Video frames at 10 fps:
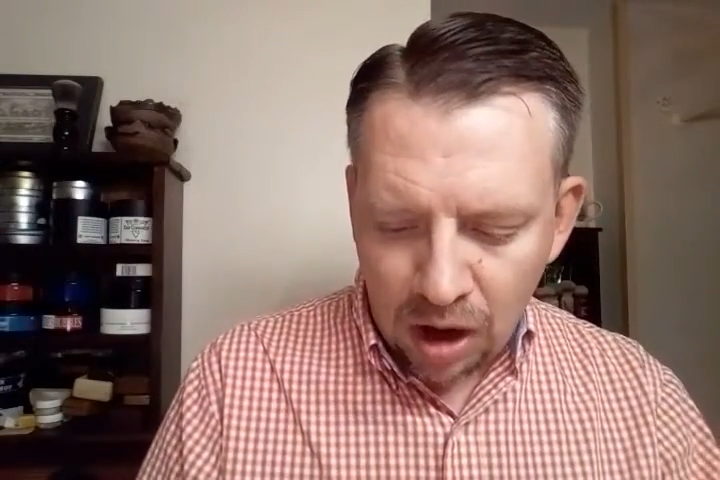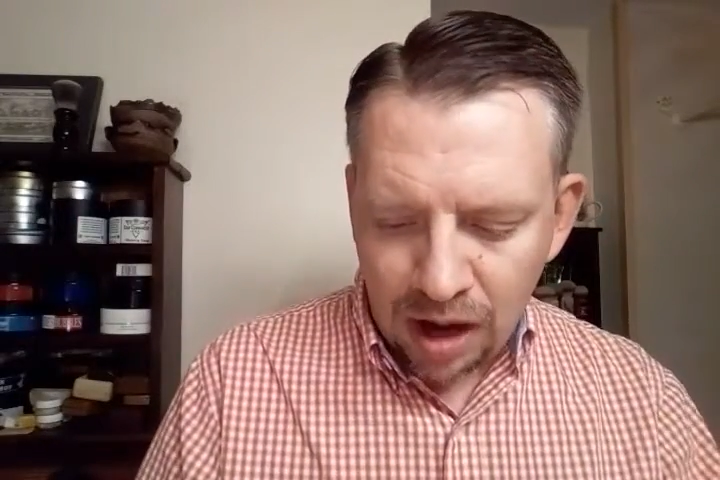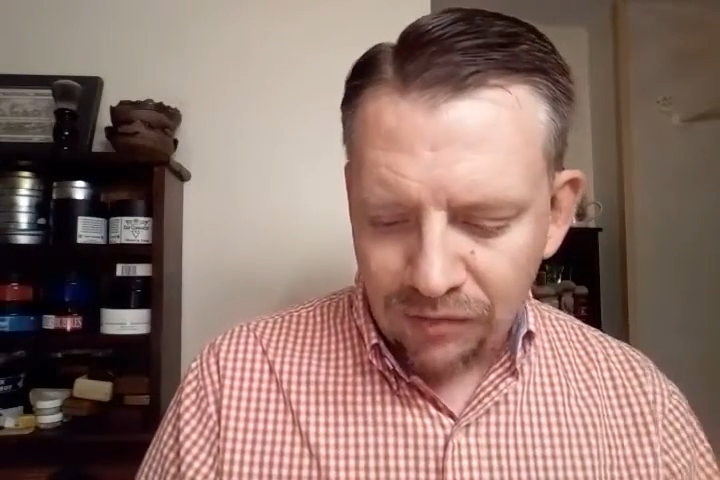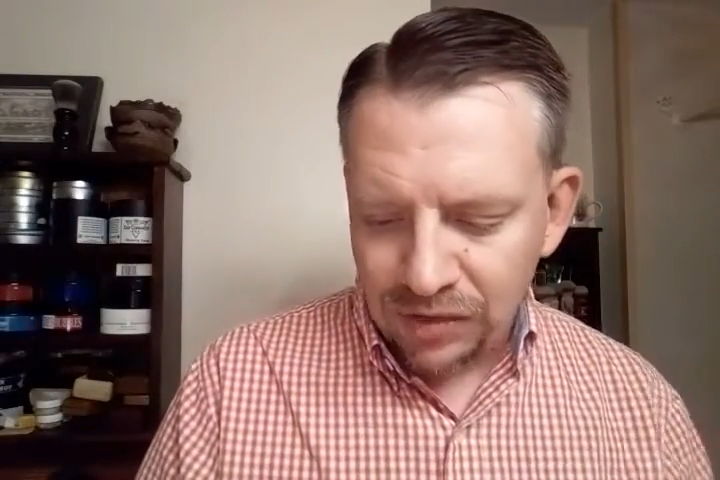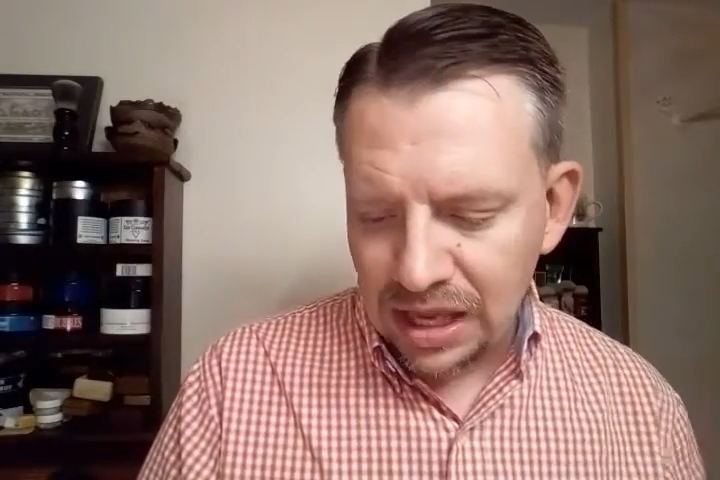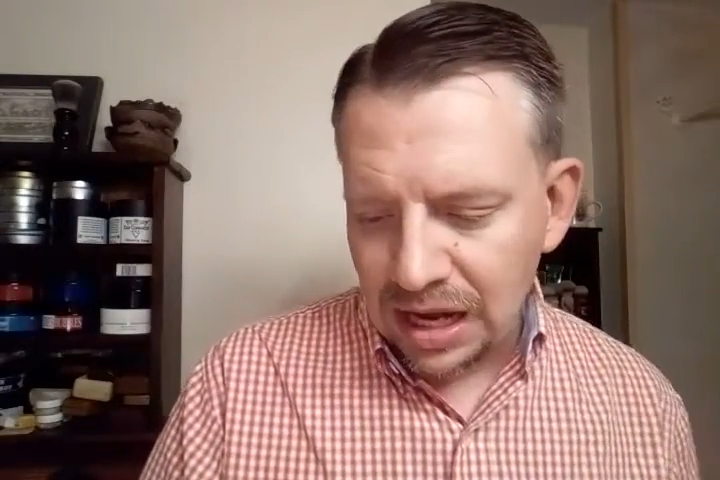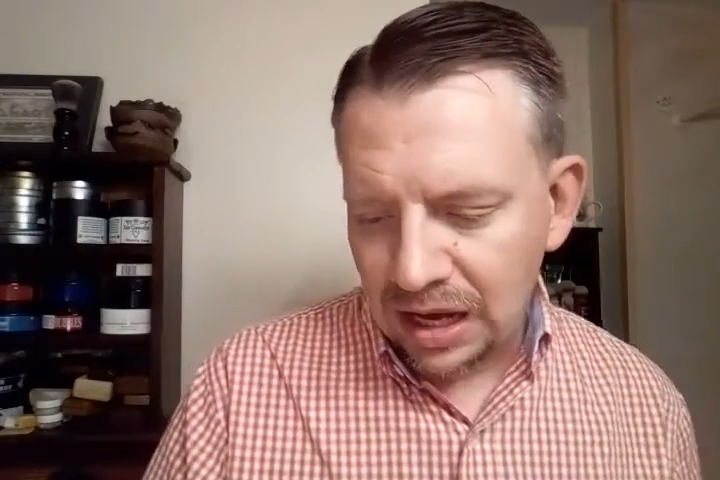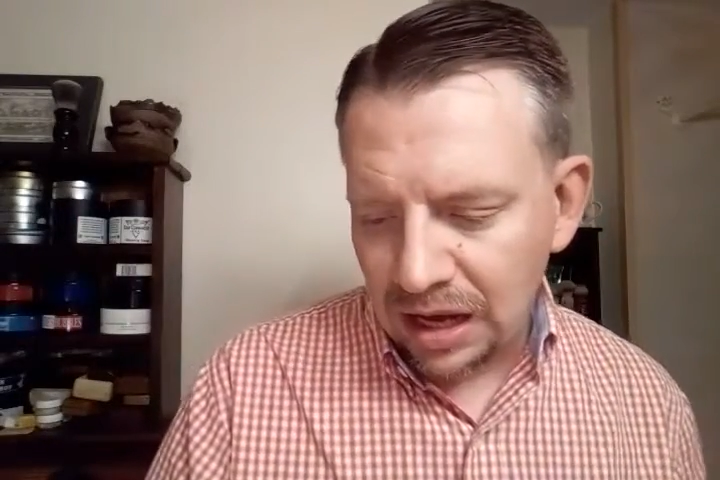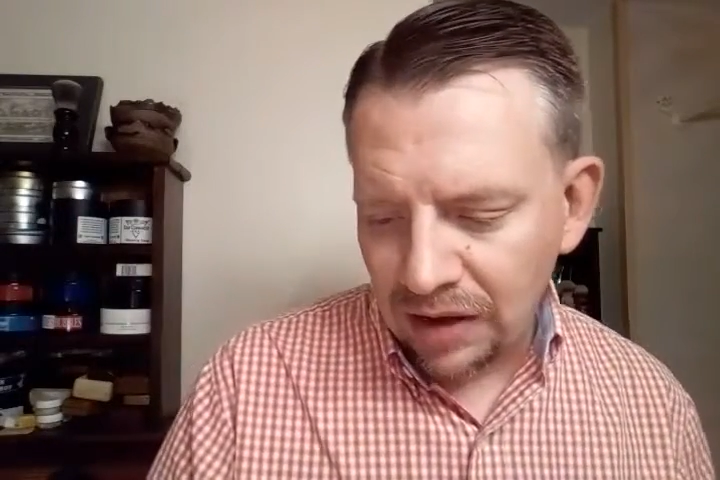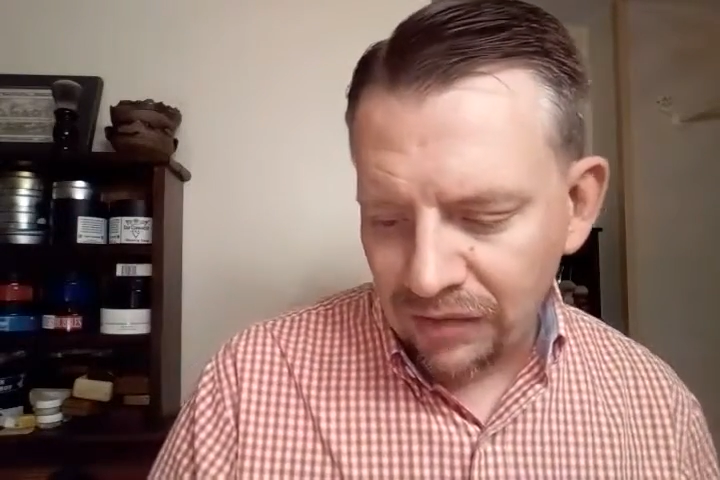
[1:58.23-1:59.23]
off the
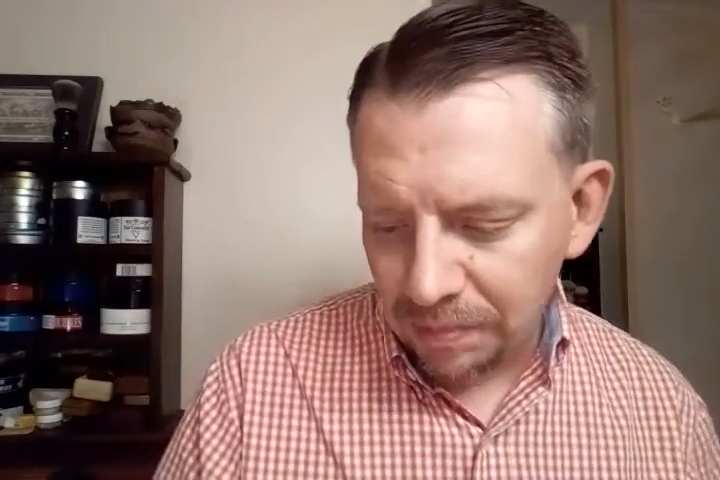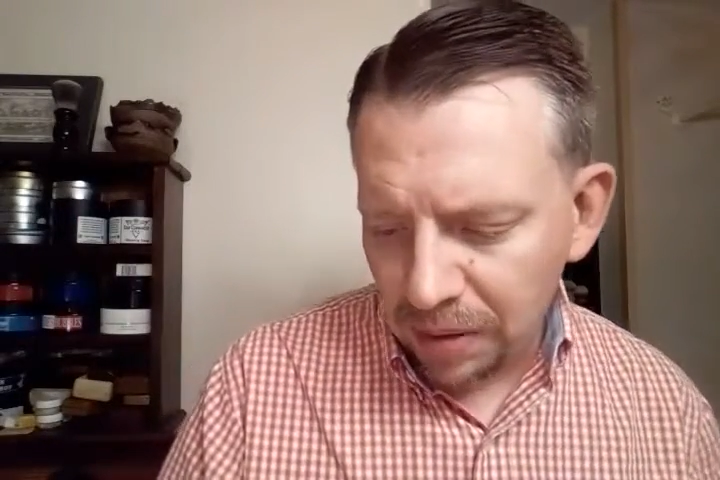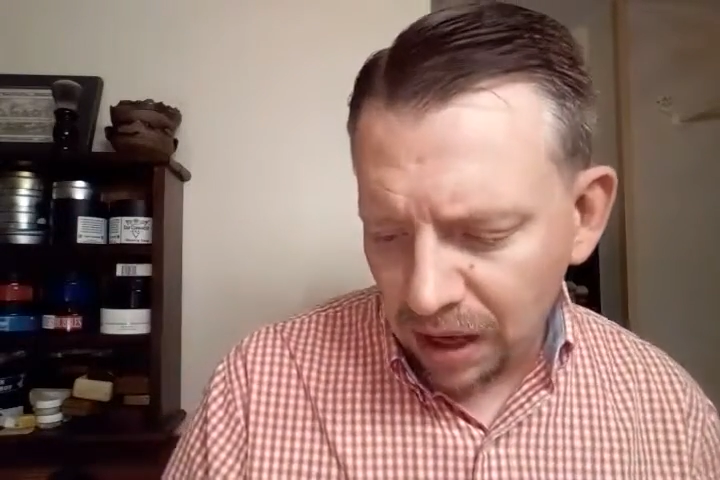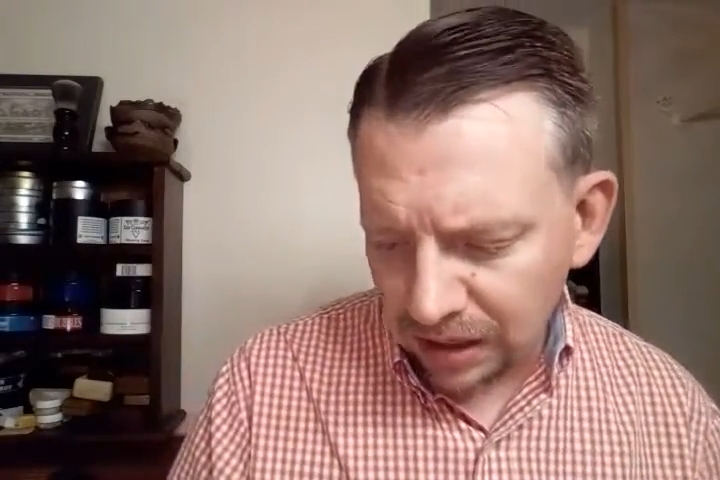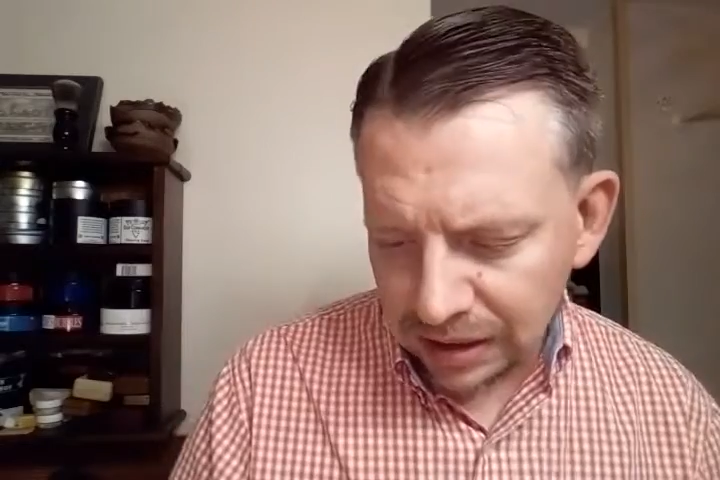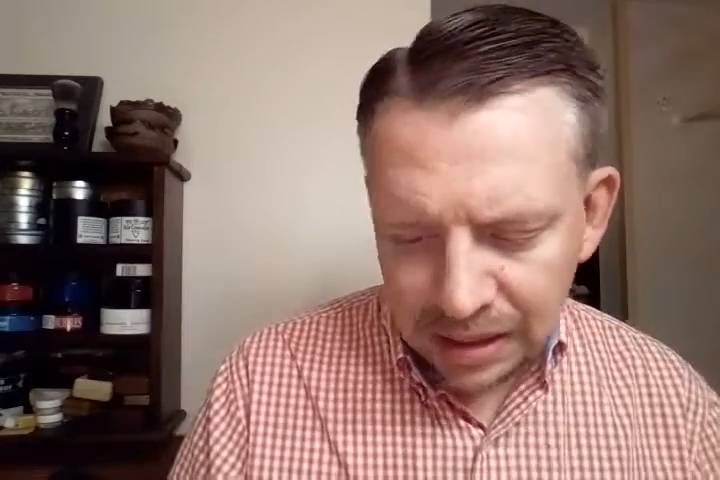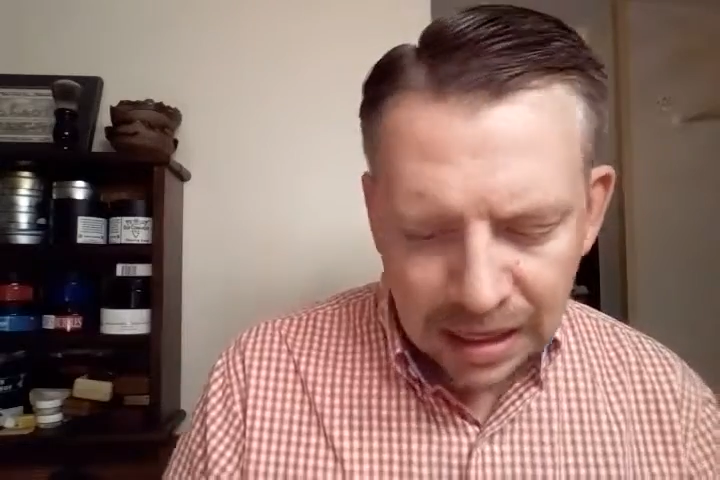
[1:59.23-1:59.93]
uh, off the puck.